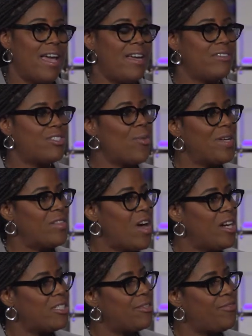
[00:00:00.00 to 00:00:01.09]
And so we
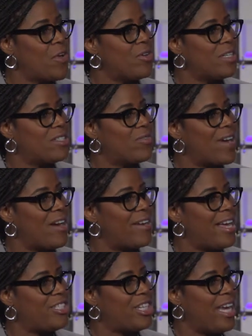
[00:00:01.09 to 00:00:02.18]
launched the focus around
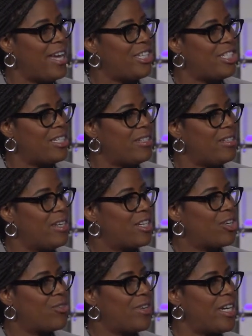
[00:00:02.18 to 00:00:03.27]
education,
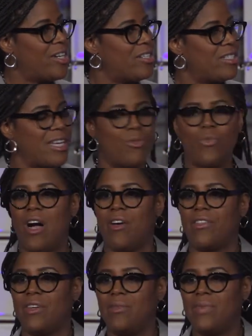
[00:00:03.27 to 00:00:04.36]
careers, and
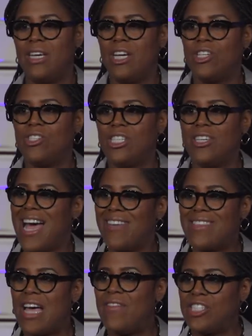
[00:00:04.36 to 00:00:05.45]
wealth. You see, you have
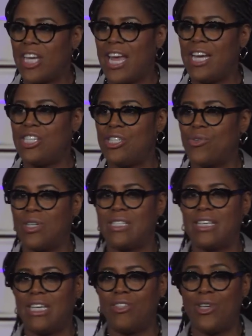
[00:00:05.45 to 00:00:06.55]
to have education or a
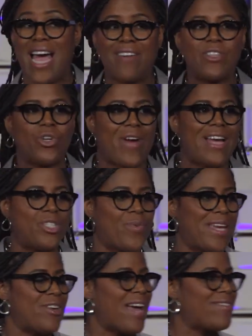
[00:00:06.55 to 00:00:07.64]
skill. You have to
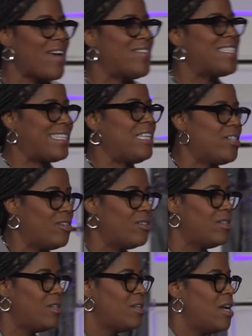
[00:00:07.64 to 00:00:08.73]
graduate. You have to have a skill.
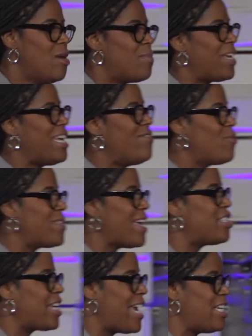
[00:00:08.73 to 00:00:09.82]
But even with
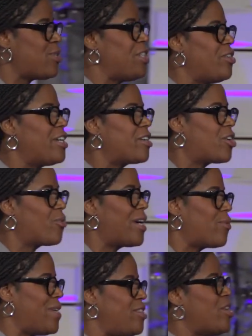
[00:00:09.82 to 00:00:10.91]
education, when you get a
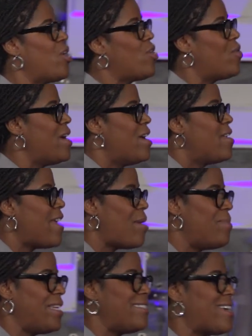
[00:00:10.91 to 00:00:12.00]
career, we know that
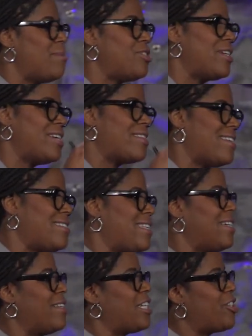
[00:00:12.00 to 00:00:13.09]
many times you hit that
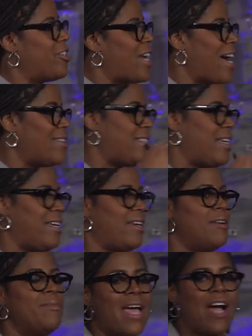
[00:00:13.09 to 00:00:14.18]
ceiling and you're not seeing
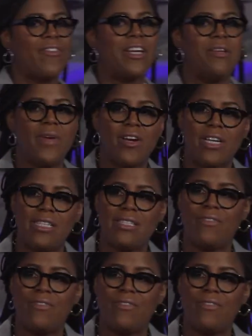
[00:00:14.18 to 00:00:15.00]
African Americans